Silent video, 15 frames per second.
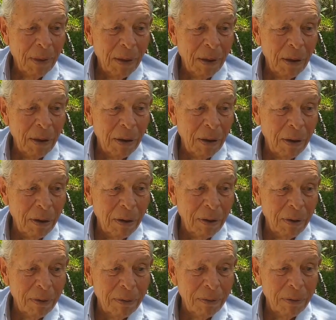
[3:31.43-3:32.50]

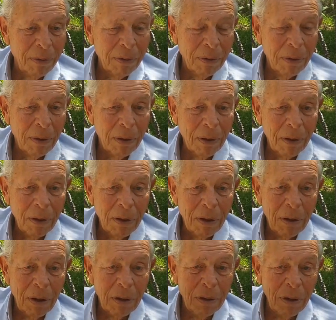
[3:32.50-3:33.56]
Uh,
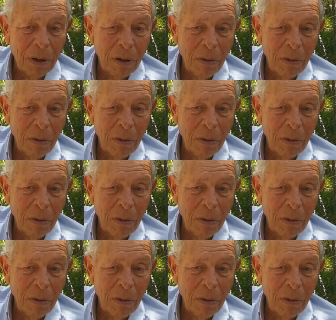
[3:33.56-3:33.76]
and uh,